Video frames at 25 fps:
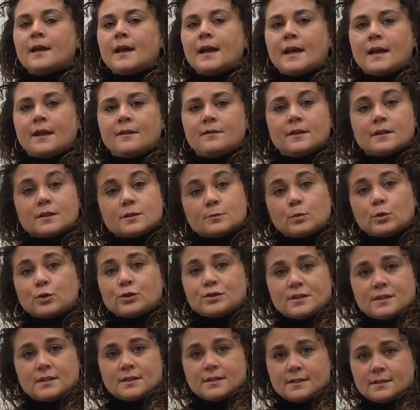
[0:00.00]
and this
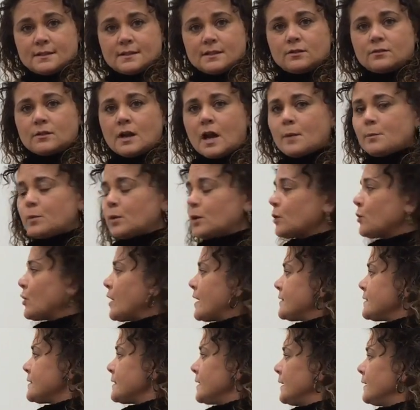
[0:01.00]
person is still not
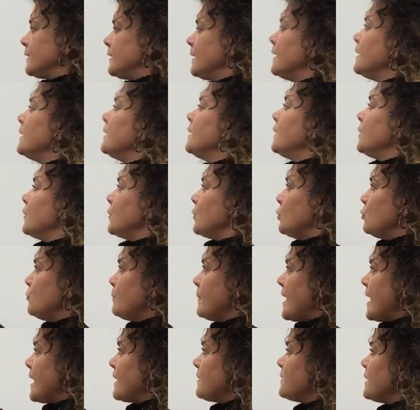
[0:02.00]
progressing, you
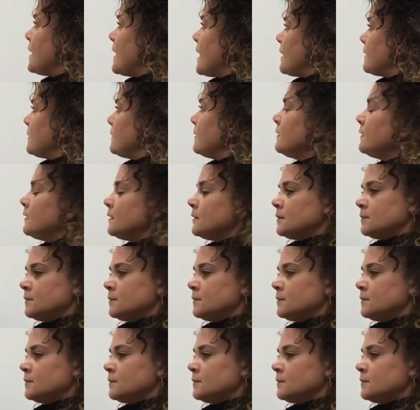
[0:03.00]
may then